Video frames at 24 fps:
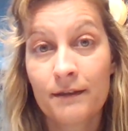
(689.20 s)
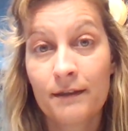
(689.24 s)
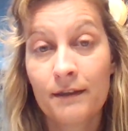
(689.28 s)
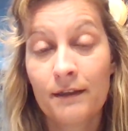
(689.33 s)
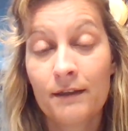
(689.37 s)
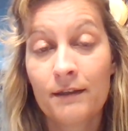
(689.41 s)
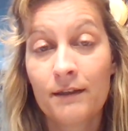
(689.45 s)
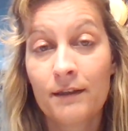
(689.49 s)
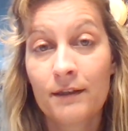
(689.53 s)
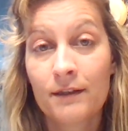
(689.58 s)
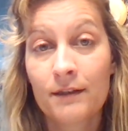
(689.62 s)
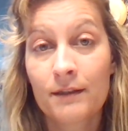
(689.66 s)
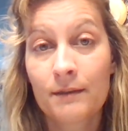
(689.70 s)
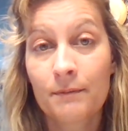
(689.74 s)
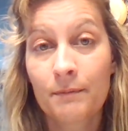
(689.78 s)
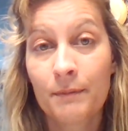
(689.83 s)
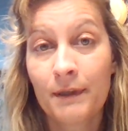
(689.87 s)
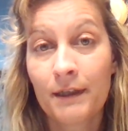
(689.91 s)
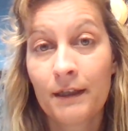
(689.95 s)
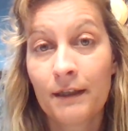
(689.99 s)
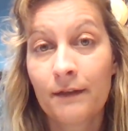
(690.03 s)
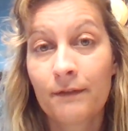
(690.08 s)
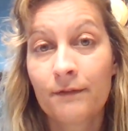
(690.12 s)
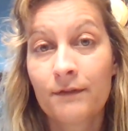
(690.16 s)
in this
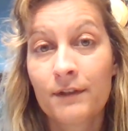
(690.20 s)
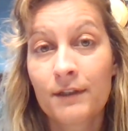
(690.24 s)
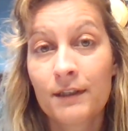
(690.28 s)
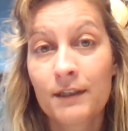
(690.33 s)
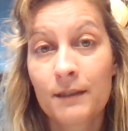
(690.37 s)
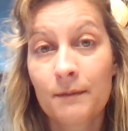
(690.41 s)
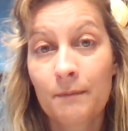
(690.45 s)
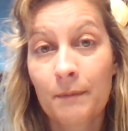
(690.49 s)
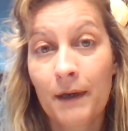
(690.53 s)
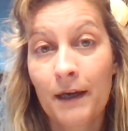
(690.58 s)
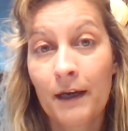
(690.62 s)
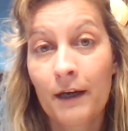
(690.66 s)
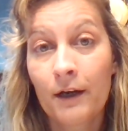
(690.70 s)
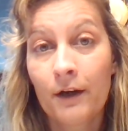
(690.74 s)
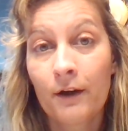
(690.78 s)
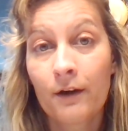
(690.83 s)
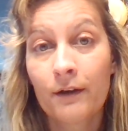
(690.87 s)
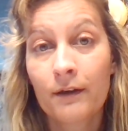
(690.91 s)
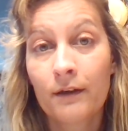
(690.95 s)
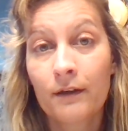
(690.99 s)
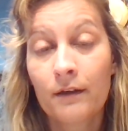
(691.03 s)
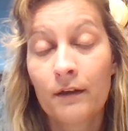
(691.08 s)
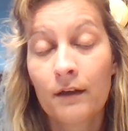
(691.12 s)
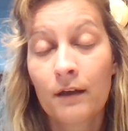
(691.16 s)
pit of
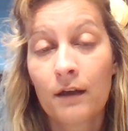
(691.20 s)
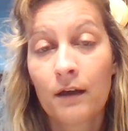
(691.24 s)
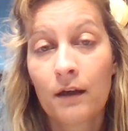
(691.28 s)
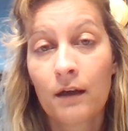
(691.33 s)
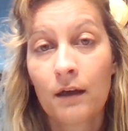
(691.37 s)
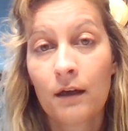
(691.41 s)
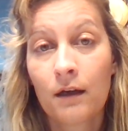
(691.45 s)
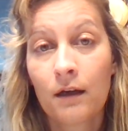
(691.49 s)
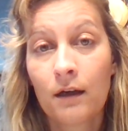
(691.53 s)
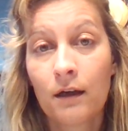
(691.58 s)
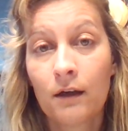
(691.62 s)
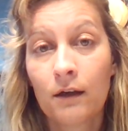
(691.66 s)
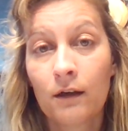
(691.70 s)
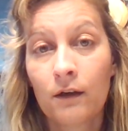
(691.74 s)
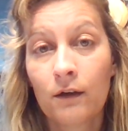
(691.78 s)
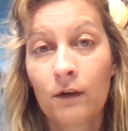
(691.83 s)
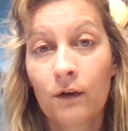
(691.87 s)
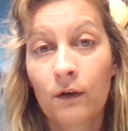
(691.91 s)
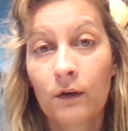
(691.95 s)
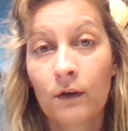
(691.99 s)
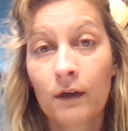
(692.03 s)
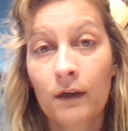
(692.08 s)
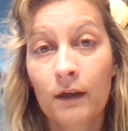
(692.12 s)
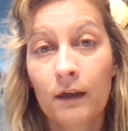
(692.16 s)
despair,
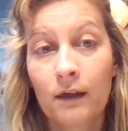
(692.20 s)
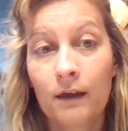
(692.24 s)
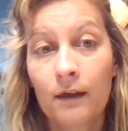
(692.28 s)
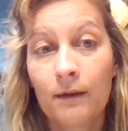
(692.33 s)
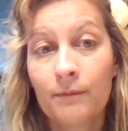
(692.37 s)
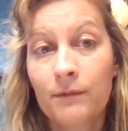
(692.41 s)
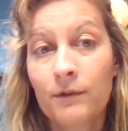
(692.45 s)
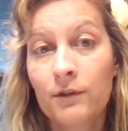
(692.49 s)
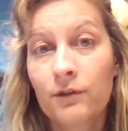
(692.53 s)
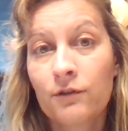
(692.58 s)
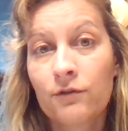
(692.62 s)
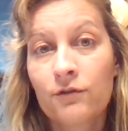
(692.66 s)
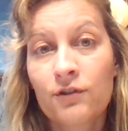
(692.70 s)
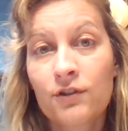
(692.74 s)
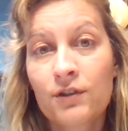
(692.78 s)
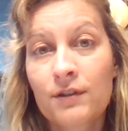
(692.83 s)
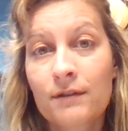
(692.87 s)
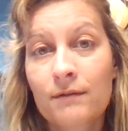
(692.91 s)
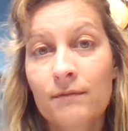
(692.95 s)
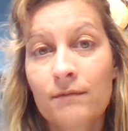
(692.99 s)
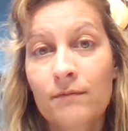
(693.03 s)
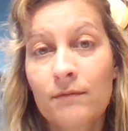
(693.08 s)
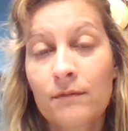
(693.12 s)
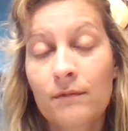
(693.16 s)
or
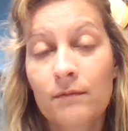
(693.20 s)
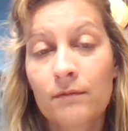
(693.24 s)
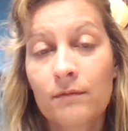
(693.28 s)
just